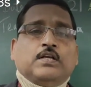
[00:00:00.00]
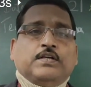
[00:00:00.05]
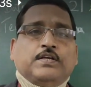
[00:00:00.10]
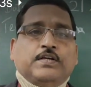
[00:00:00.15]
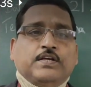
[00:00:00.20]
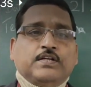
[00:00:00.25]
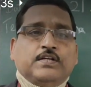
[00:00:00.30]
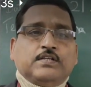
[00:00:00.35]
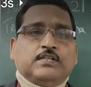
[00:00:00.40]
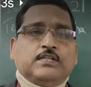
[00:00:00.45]

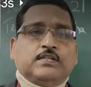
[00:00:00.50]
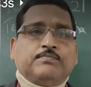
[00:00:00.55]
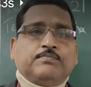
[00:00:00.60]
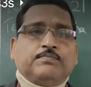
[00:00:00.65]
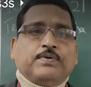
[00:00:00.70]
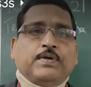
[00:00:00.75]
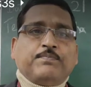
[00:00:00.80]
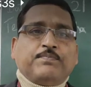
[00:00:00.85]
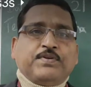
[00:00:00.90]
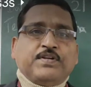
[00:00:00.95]
Here,
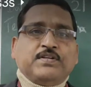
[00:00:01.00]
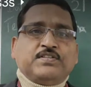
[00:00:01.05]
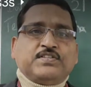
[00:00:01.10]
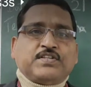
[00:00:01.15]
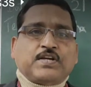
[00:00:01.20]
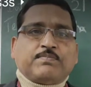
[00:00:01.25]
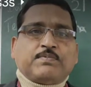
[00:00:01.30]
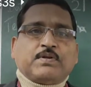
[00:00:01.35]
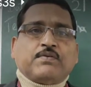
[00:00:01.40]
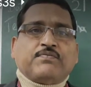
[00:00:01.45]
15
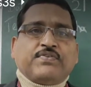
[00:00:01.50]
chapter